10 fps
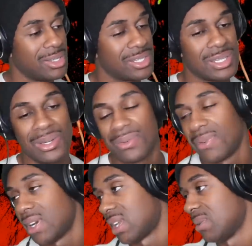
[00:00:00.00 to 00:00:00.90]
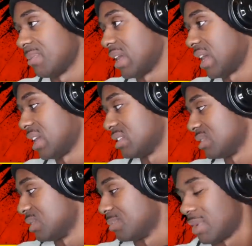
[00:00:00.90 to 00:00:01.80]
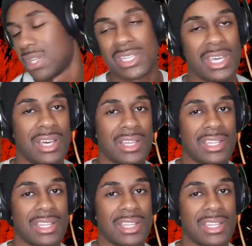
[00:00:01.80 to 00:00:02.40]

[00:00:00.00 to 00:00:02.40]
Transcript: But it's all